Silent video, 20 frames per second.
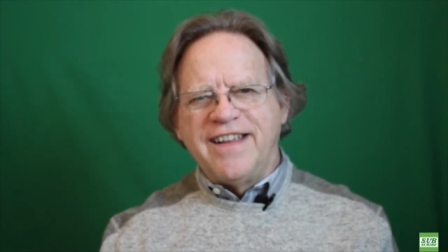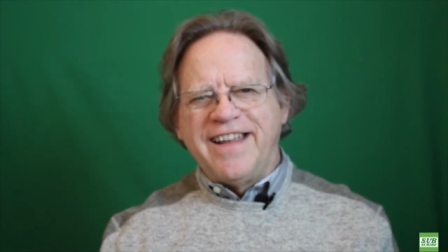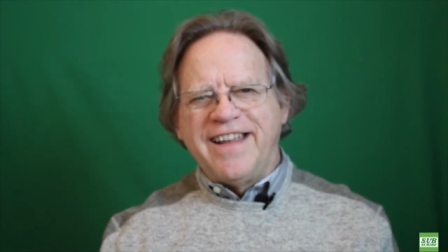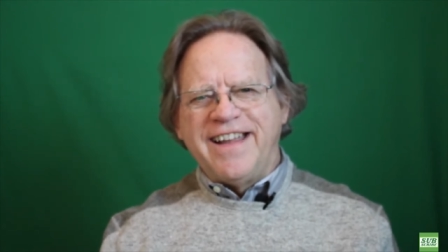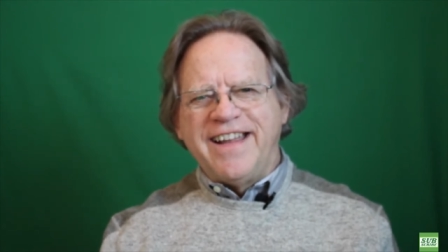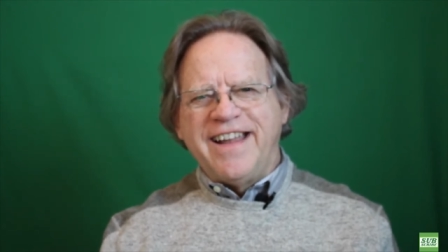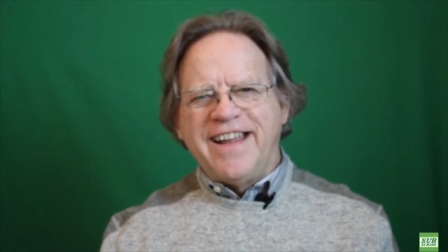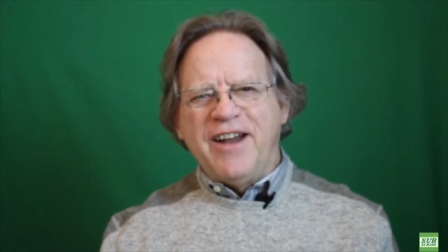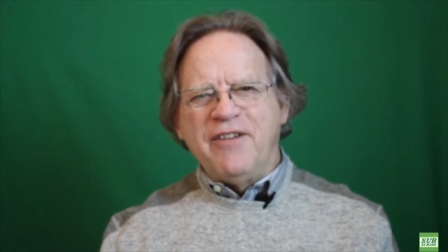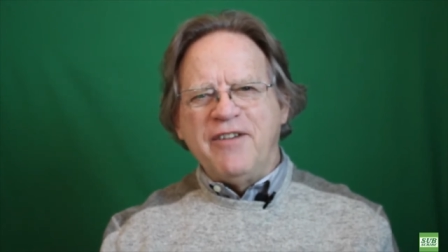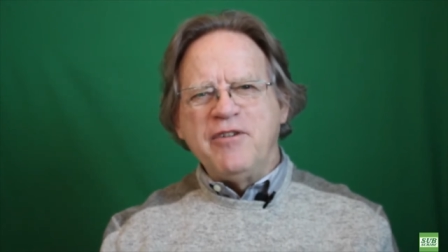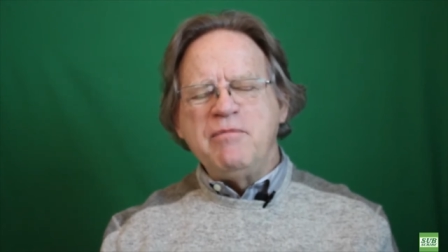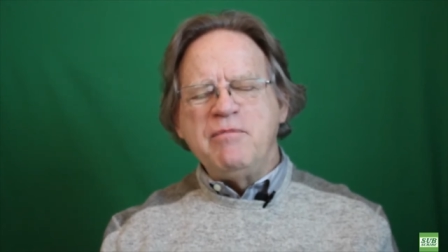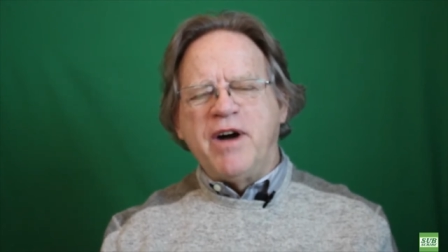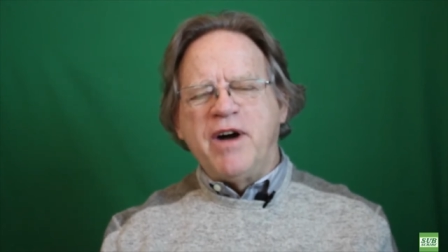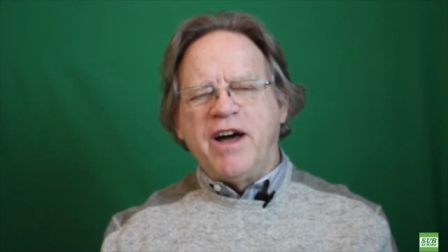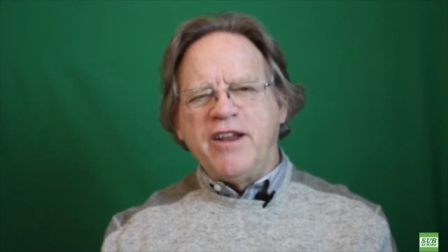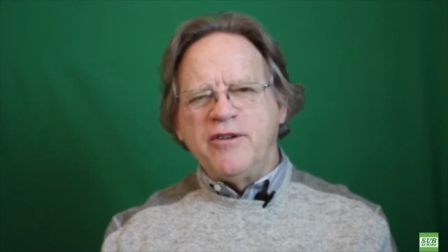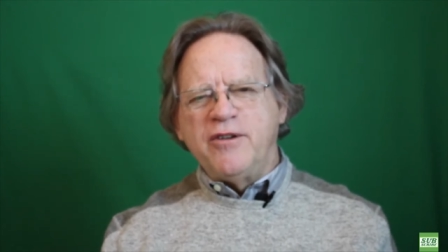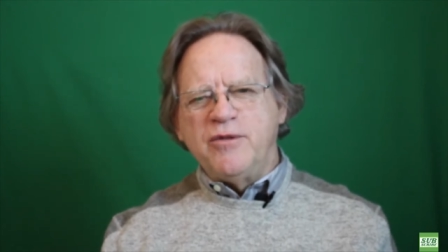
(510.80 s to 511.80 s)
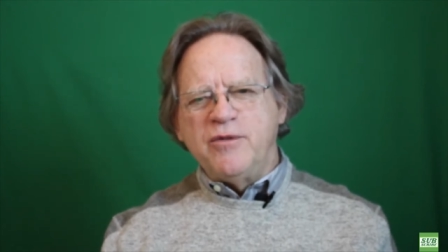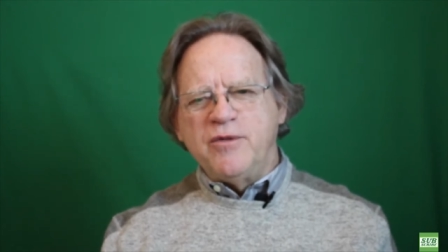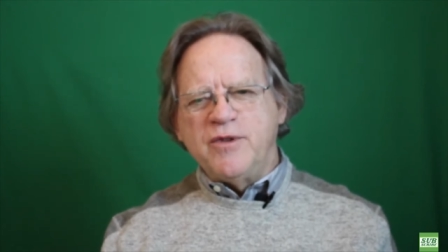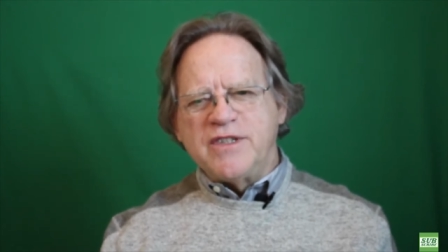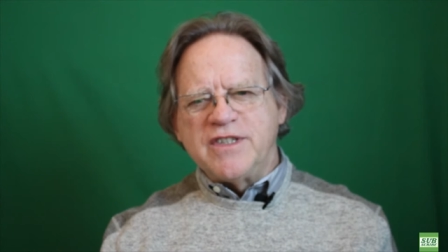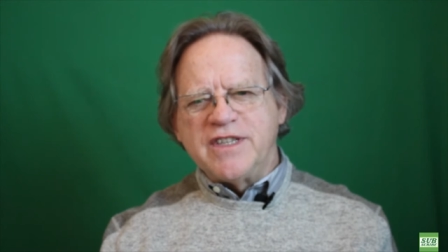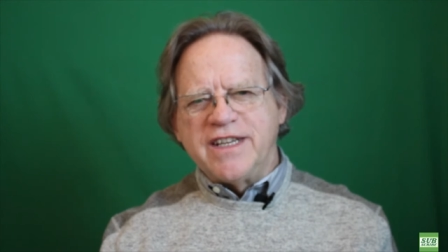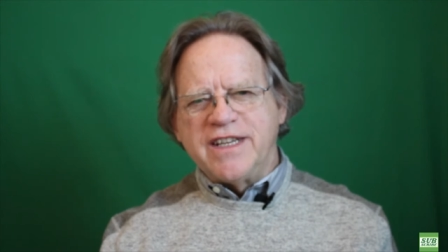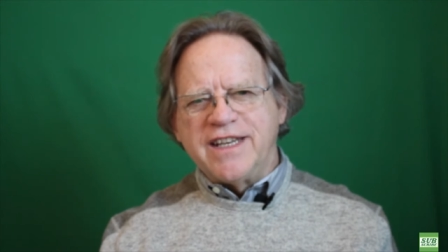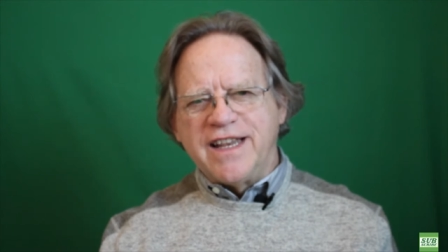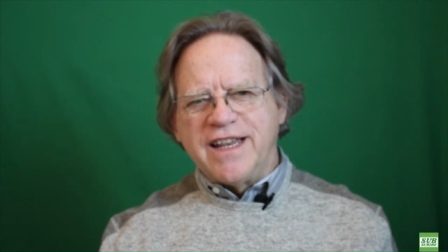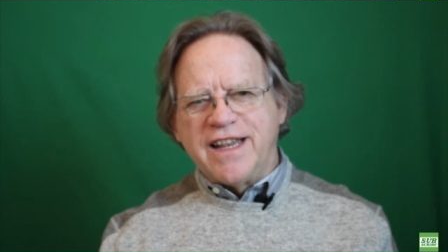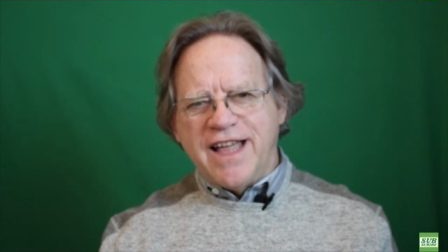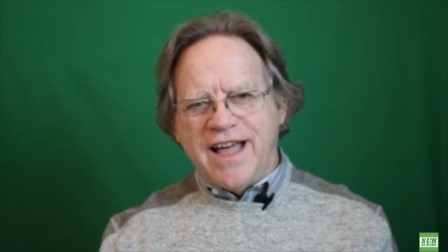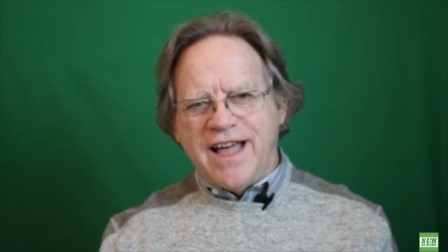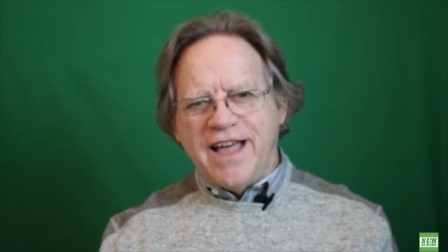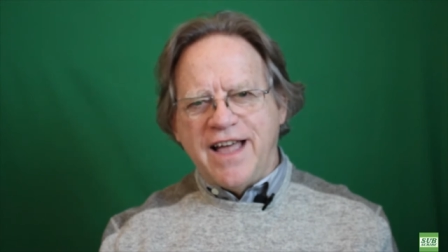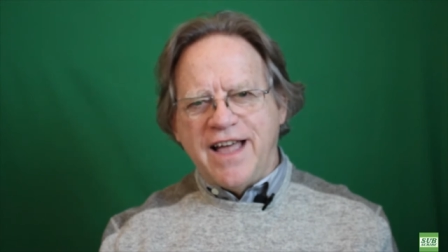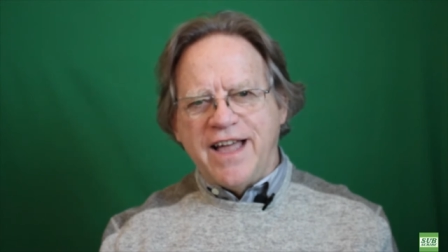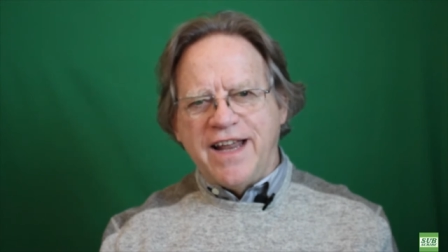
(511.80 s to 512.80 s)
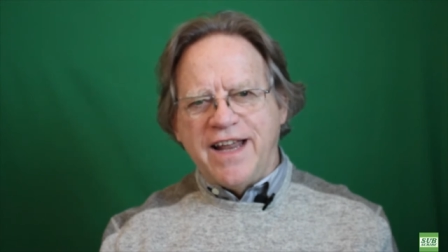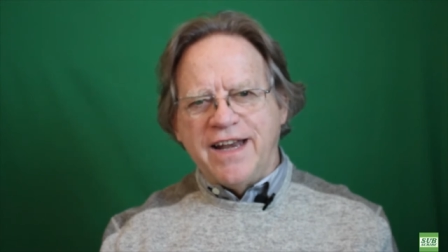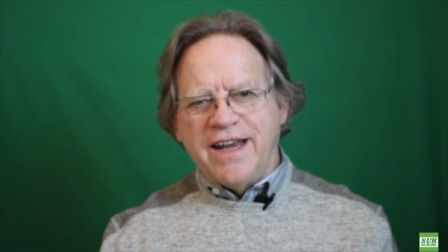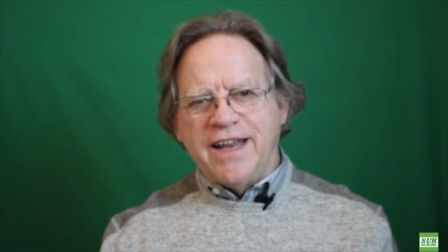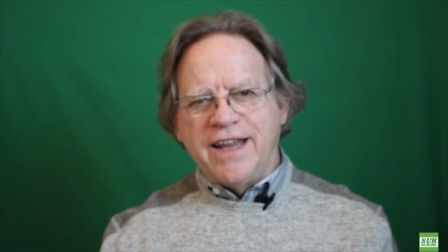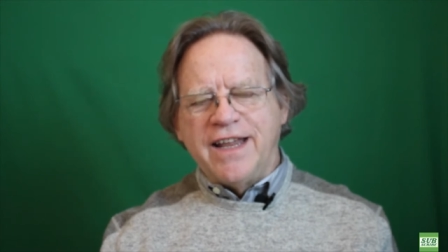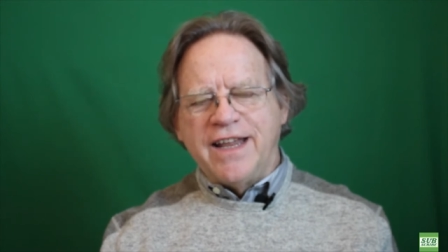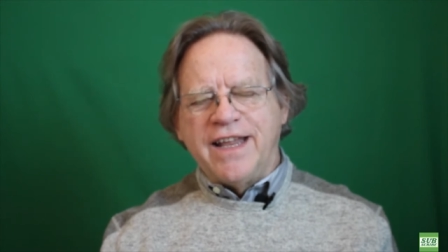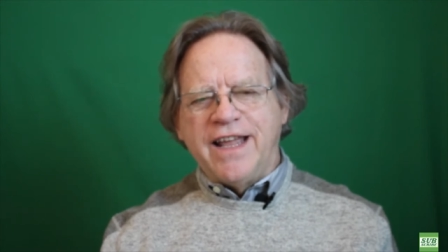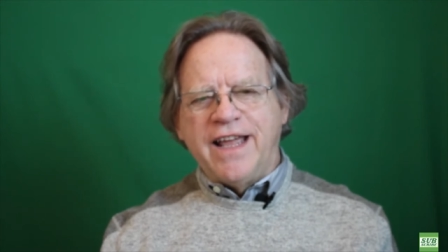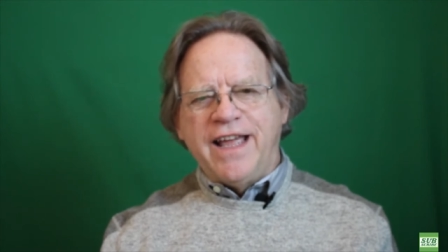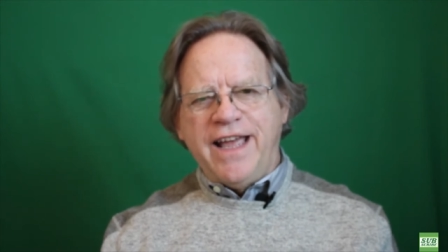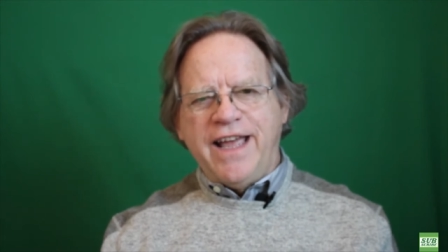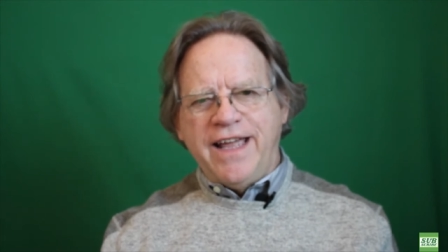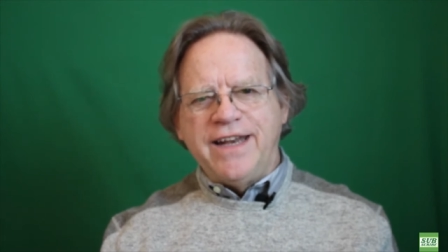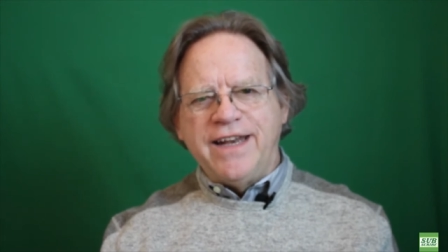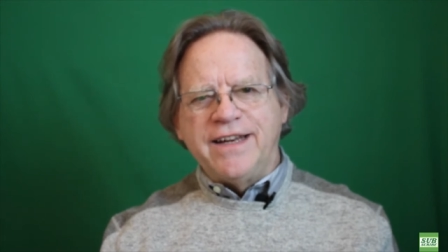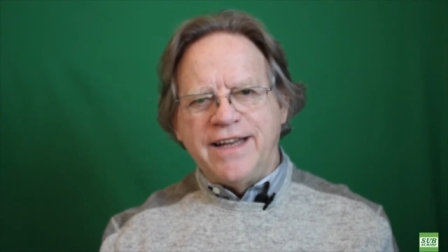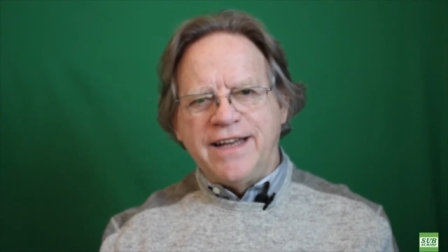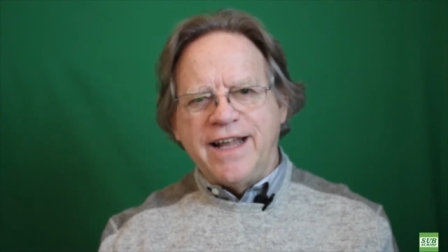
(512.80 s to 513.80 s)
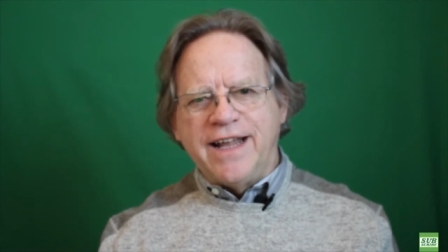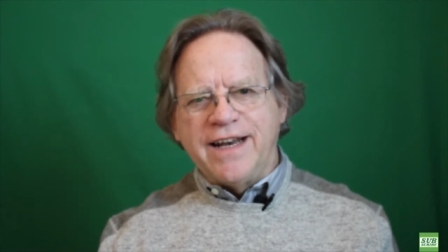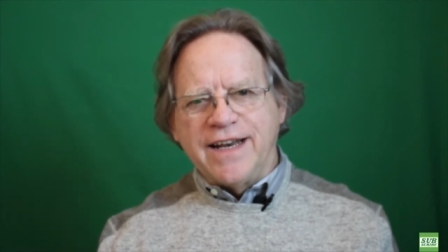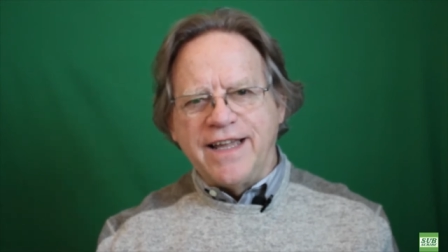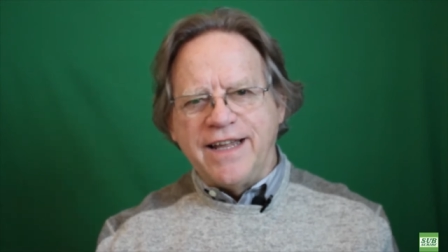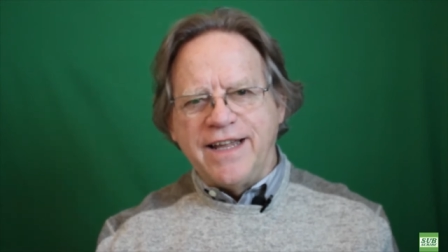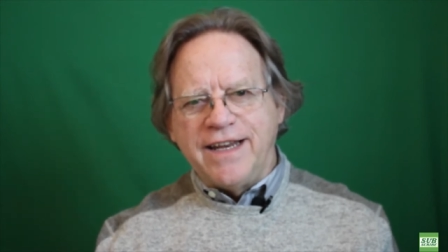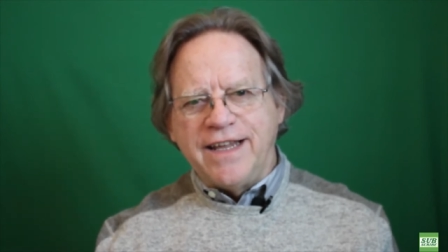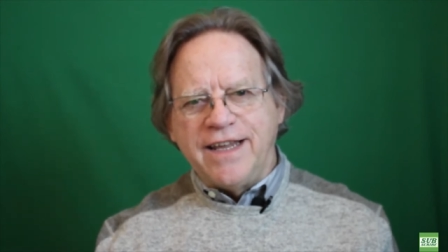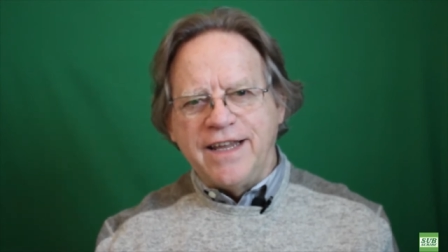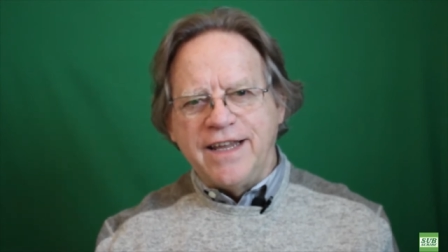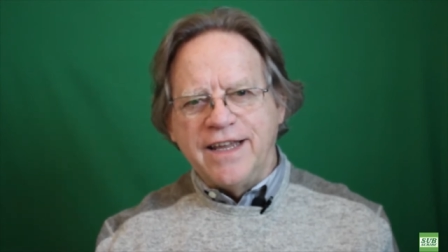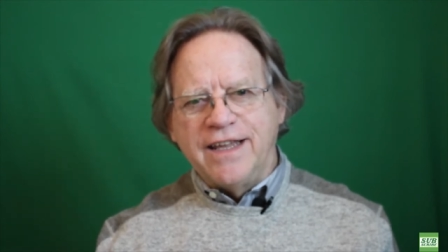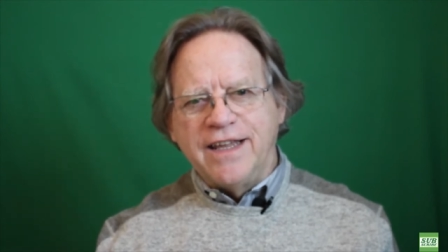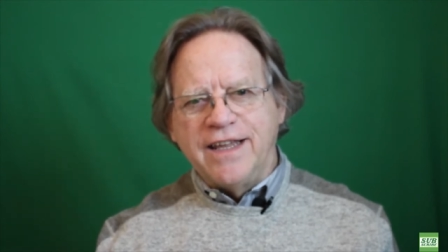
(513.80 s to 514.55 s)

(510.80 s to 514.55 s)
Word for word: Everybody who was in line hated that lady.